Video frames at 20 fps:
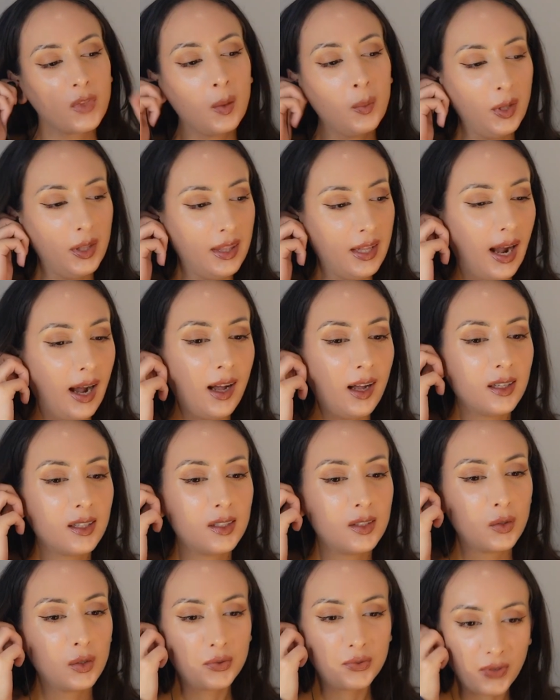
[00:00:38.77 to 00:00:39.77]
But now
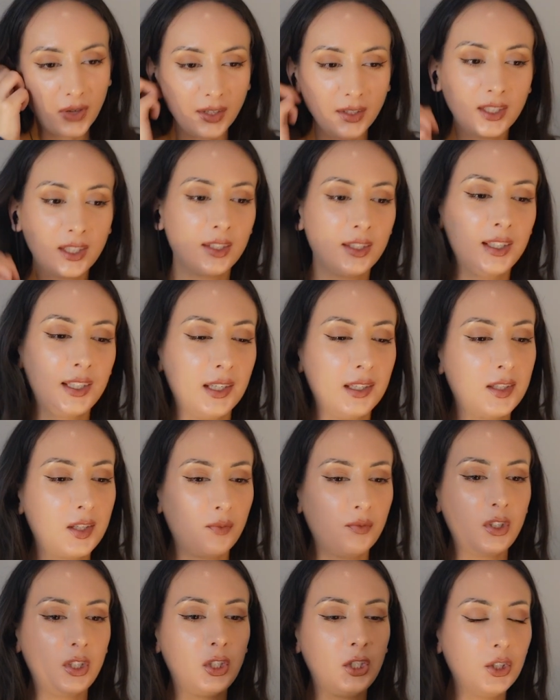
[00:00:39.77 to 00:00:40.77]
we're finally gonna get
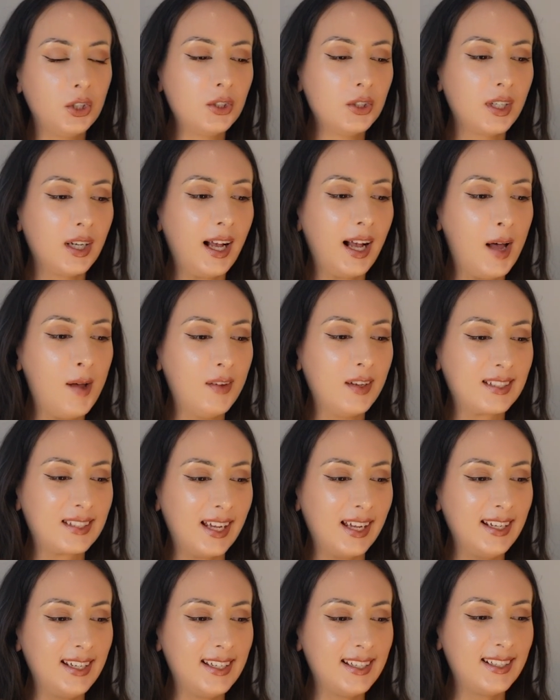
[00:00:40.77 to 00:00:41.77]
something new. I'm
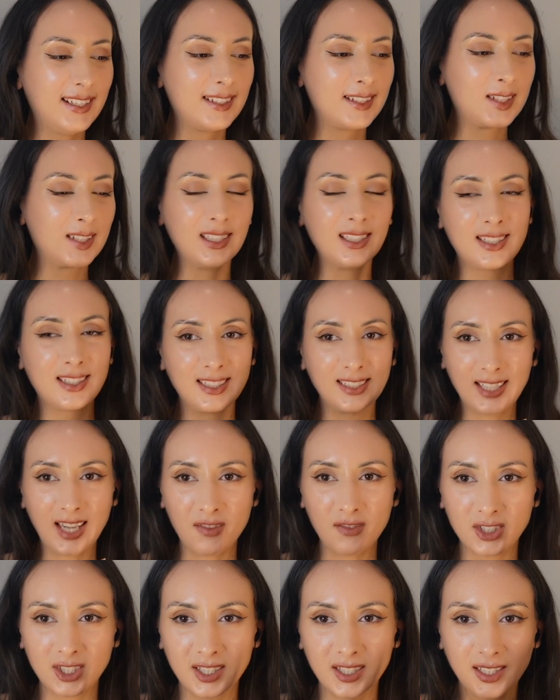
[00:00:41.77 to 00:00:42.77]
excited. Let's do this
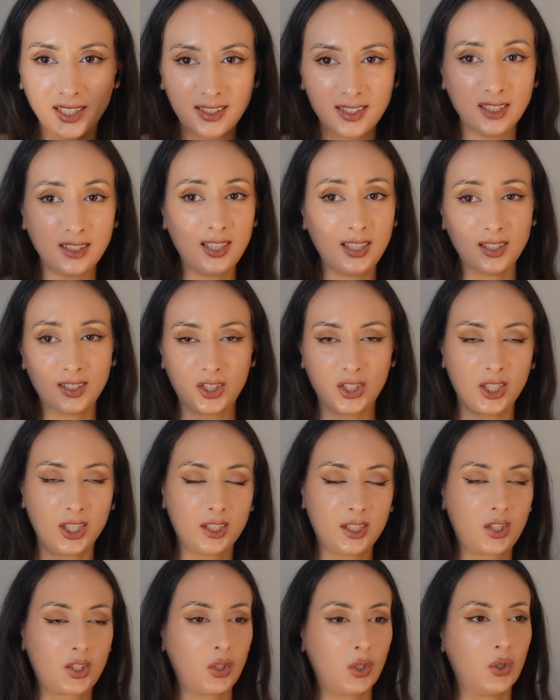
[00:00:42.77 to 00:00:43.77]
together. It's a teaser,
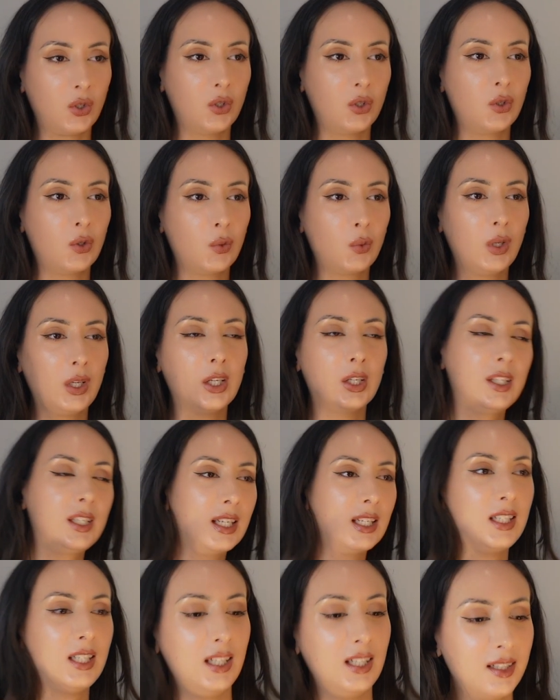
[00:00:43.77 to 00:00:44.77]
so we're gonna
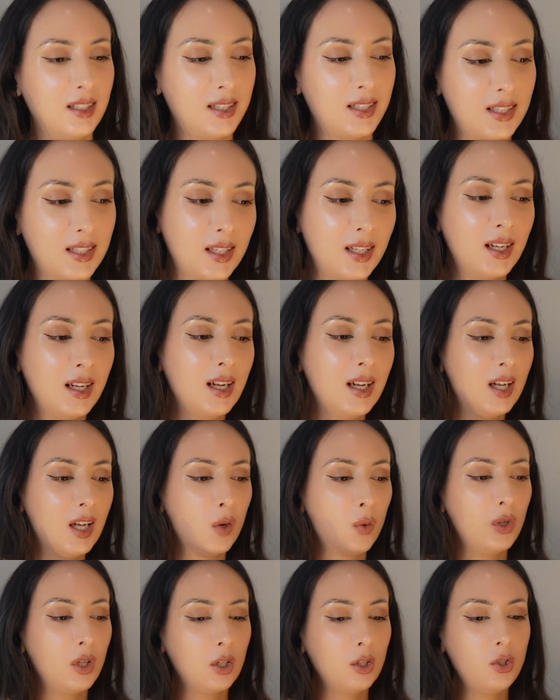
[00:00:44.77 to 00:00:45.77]
get teased.
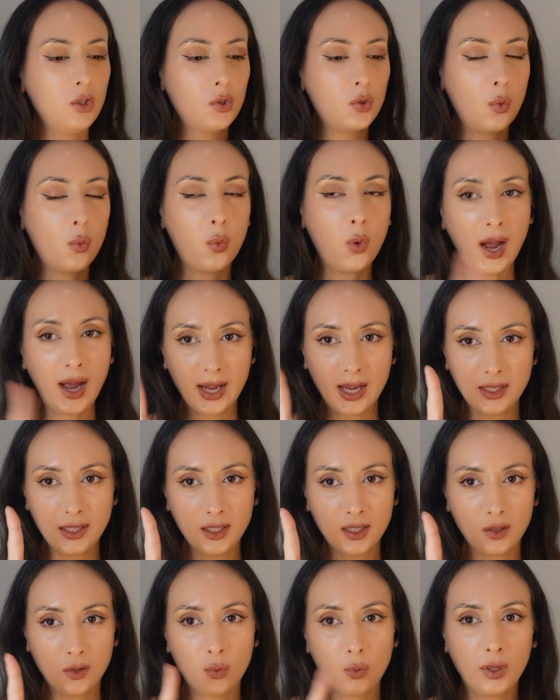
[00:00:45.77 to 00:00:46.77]
We're gonna do
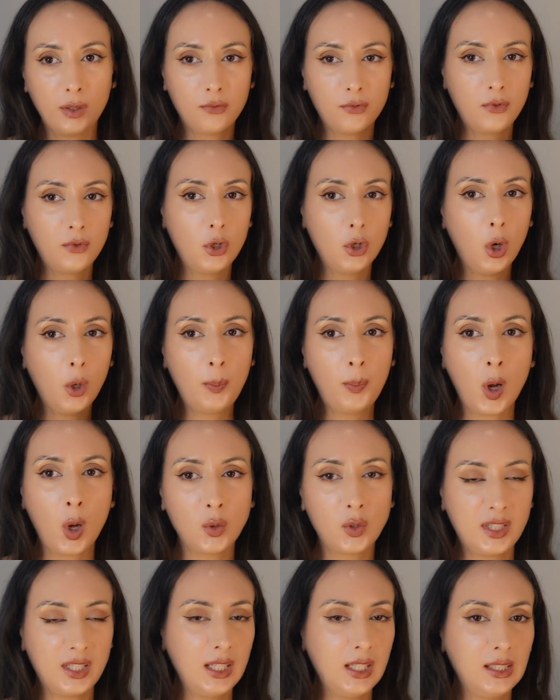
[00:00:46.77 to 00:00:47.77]
one with no
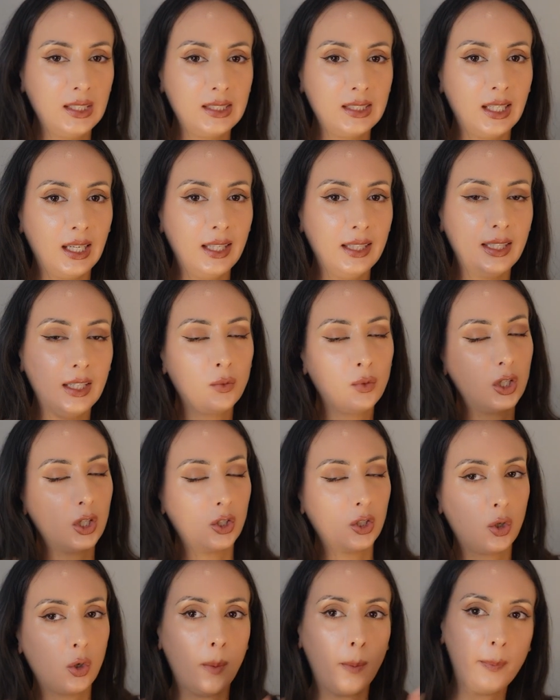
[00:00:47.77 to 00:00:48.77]
posing, and then we're
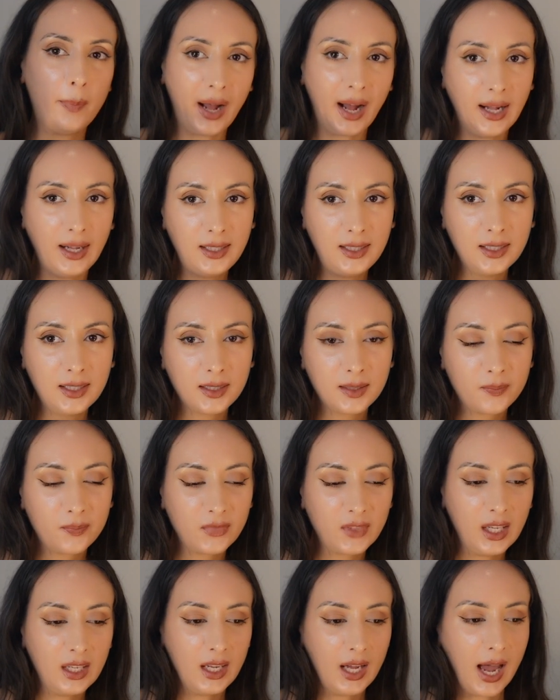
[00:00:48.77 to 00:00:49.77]
gonna go back
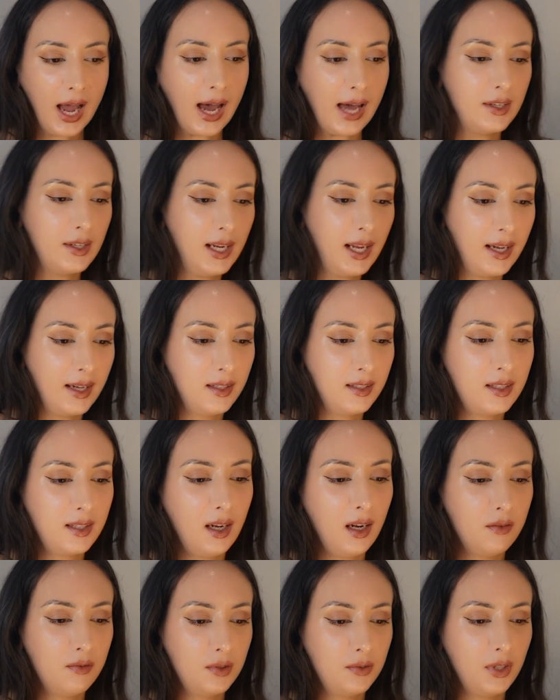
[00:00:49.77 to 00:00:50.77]
and analyze
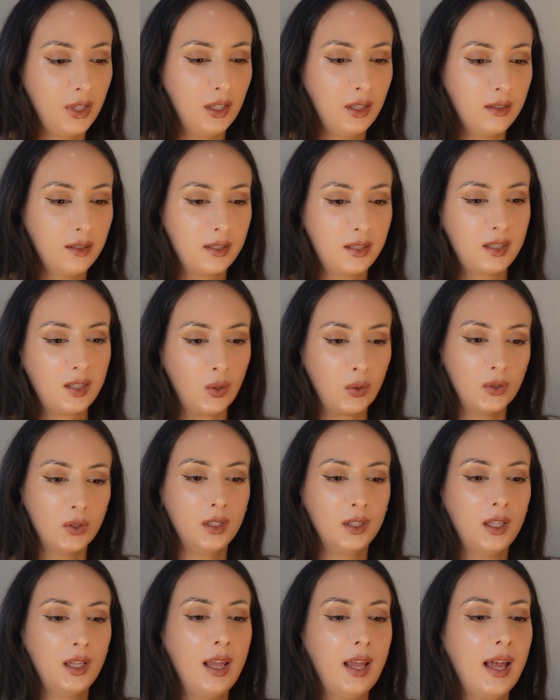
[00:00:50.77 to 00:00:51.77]
everything. So
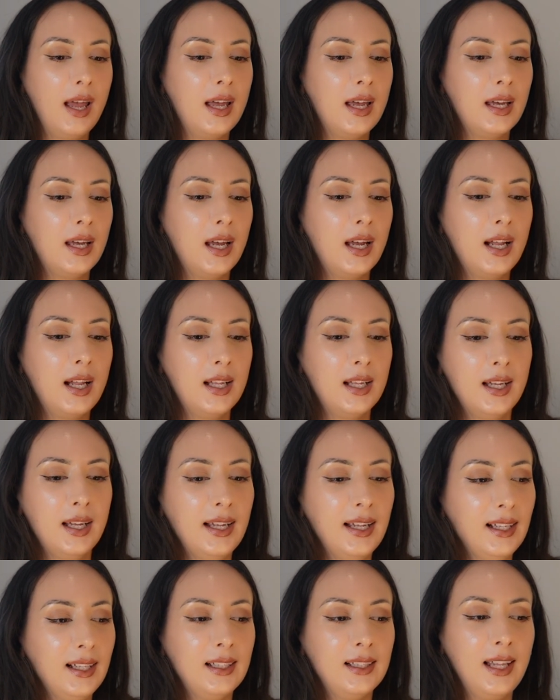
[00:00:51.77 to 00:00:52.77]

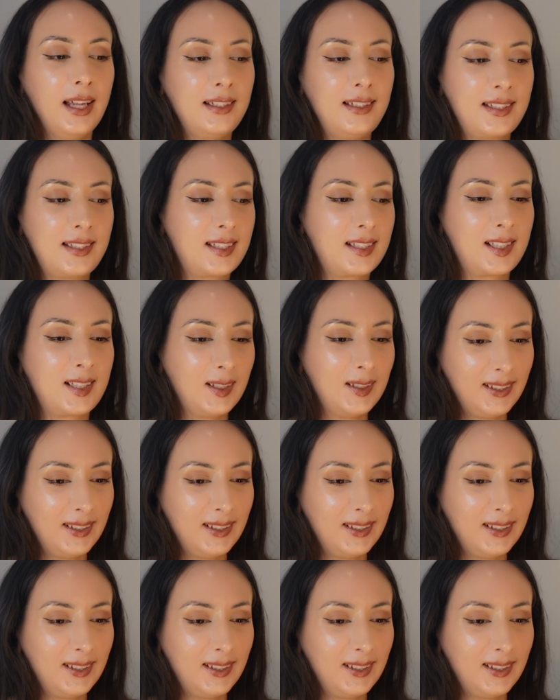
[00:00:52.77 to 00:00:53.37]
let's go.